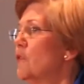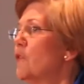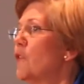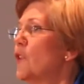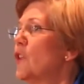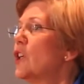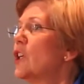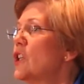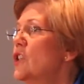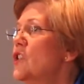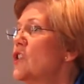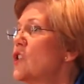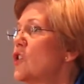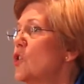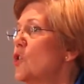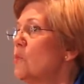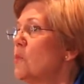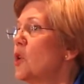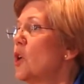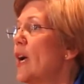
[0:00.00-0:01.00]
for the
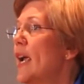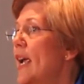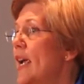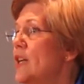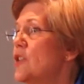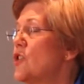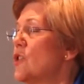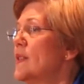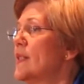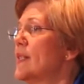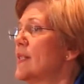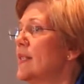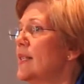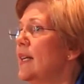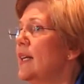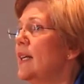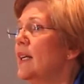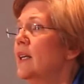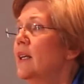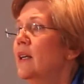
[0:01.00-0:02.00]
consumer
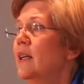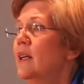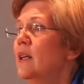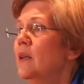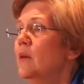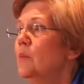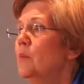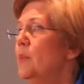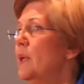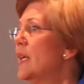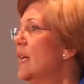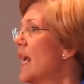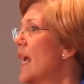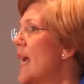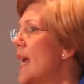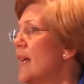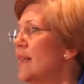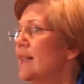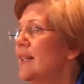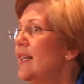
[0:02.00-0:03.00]
agency
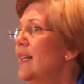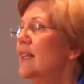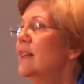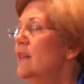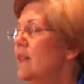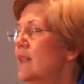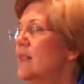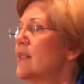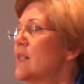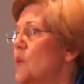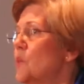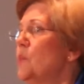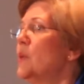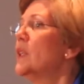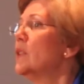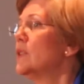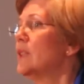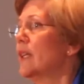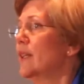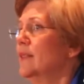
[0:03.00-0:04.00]
began in this
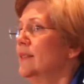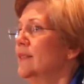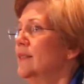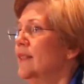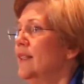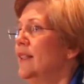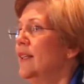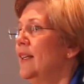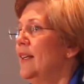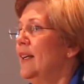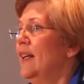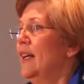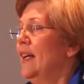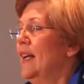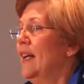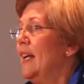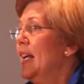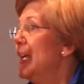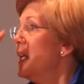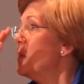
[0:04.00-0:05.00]
building.
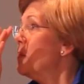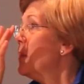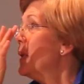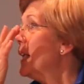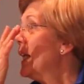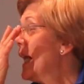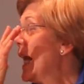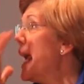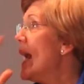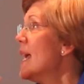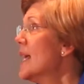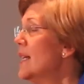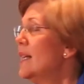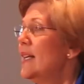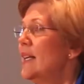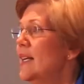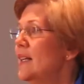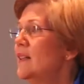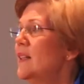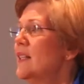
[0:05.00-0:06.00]
It began
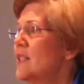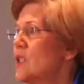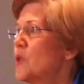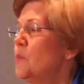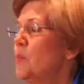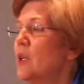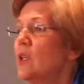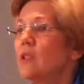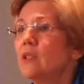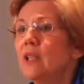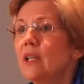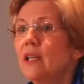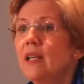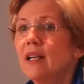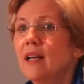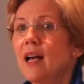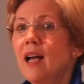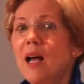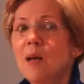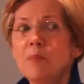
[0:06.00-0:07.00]
in this building
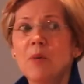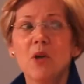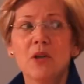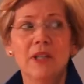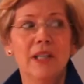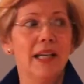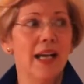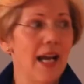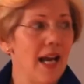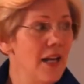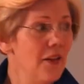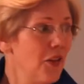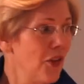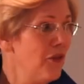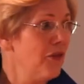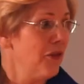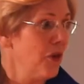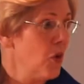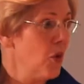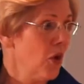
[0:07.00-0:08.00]
up on the 8th
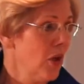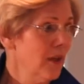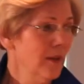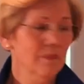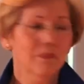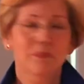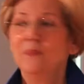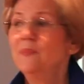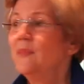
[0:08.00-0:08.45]
floor.